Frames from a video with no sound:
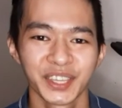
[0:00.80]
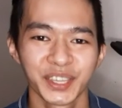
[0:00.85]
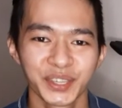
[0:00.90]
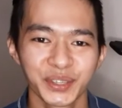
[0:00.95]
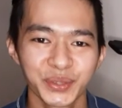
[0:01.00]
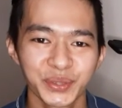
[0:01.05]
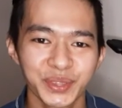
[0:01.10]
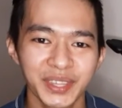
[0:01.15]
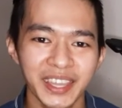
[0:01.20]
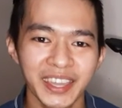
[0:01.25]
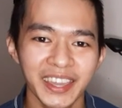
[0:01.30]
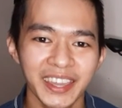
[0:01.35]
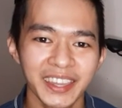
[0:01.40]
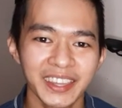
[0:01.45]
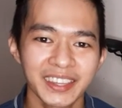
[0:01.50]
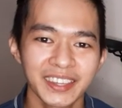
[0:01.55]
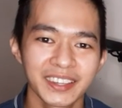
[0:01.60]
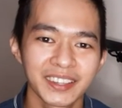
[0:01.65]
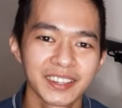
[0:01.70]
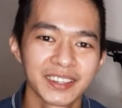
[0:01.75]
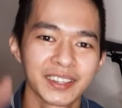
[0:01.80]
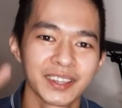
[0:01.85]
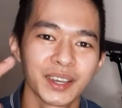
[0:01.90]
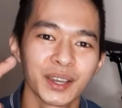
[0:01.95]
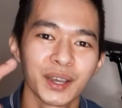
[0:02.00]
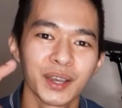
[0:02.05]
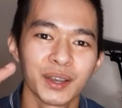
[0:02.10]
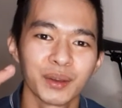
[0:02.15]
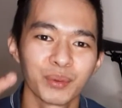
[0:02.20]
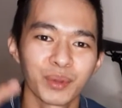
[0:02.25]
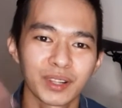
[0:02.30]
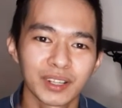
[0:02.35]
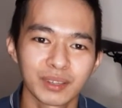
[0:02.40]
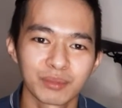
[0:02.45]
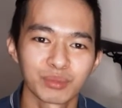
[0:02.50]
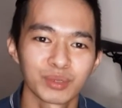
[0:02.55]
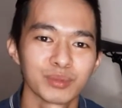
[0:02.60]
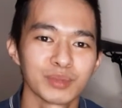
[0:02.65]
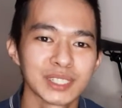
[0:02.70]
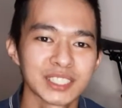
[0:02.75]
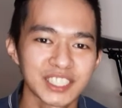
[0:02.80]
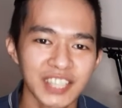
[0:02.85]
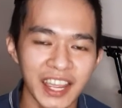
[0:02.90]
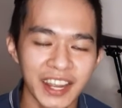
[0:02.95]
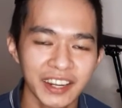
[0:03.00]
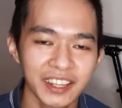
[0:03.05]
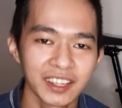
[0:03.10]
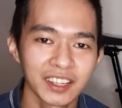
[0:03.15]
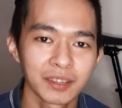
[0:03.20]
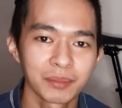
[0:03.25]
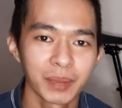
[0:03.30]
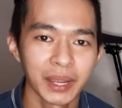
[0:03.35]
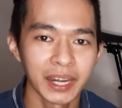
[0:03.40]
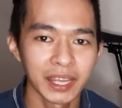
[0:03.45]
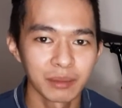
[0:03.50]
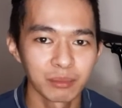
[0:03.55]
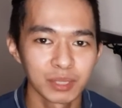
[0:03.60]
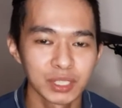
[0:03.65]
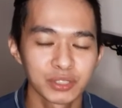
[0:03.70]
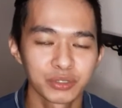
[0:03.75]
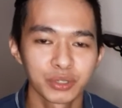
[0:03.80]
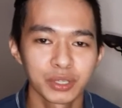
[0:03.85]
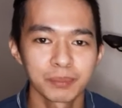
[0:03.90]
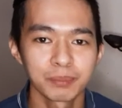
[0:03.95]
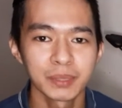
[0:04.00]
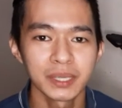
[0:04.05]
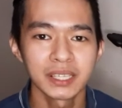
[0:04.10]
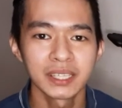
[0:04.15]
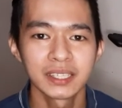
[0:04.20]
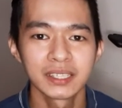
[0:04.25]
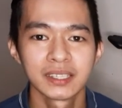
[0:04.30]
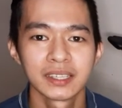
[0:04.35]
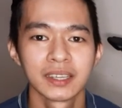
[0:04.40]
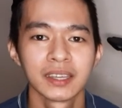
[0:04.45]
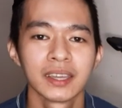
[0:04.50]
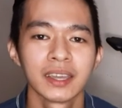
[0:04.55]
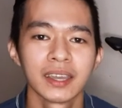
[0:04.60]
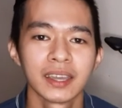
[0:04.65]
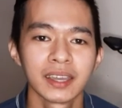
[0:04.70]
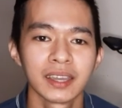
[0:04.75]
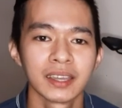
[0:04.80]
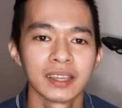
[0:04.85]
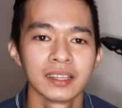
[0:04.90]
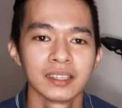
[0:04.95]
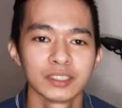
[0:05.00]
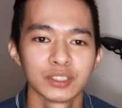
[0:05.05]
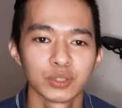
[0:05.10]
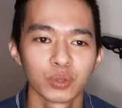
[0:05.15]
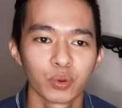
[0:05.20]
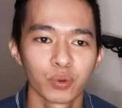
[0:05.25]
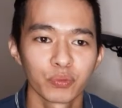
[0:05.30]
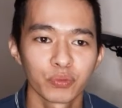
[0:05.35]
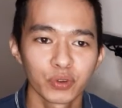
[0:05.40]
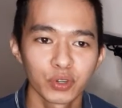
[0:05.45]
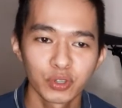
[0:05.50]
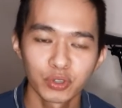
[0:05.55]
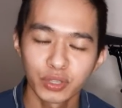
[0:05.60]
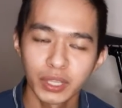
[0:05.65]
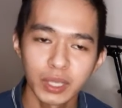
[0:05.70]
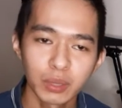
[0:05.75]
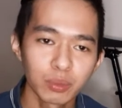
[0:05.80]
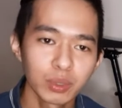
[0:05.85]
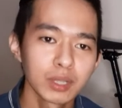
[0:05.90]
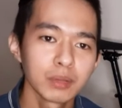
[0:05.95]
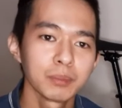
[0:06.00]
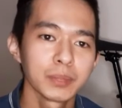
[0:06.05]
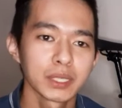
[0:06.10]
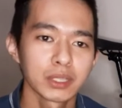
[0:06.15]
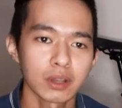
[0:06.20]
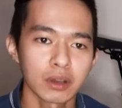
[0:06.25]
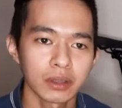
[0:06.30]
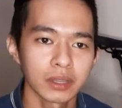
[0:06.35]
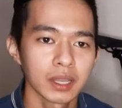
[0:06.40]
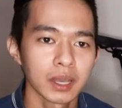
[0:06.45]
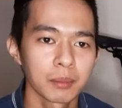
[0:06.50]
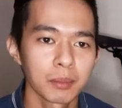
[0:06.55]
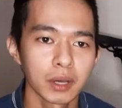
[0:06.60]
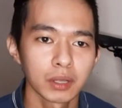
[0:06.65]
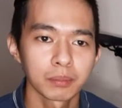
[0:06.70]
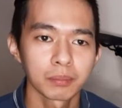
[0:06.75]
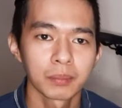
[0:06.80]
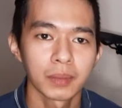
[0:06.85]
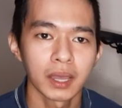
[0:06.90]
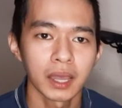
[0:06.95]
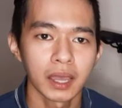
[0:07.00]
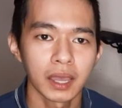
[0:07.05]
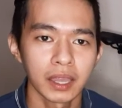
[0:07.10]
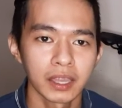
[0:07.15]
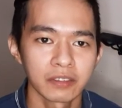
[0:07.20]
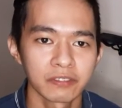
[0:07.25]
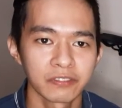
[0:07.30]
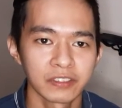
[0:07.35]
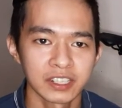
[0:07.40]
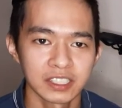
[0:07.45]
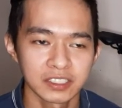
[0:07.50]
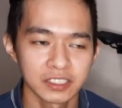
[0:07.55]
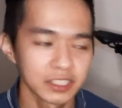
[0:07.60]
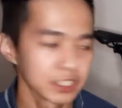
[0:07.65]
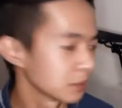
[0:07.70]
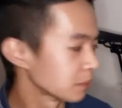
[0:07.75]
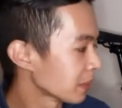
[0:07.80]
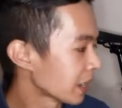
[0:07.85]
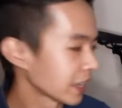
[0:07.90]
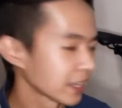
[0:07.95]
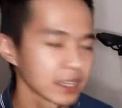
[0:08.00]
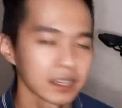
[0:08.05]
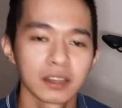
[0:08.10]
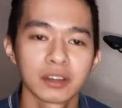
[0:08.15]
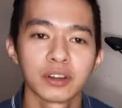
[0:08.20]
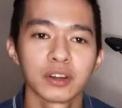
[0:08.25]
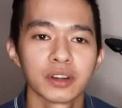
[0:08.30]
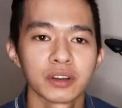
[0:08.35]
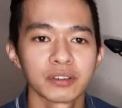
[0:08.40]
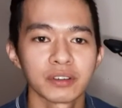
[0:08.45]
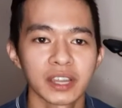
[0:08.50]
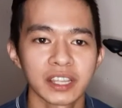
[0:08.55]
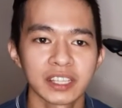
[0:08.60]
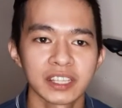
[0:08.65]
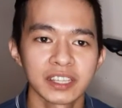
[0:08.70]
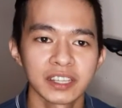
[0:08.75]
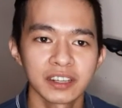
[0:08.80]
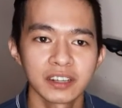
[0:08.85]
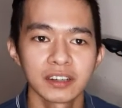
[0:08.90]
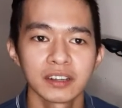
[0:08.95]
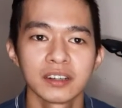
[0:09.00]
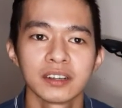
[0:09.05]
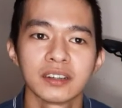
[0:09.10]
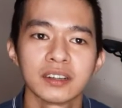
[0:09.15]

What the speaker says: Good day, welcome to my channel. My name is Preeti. So for today we'll be talking about my fixed gear bike right here.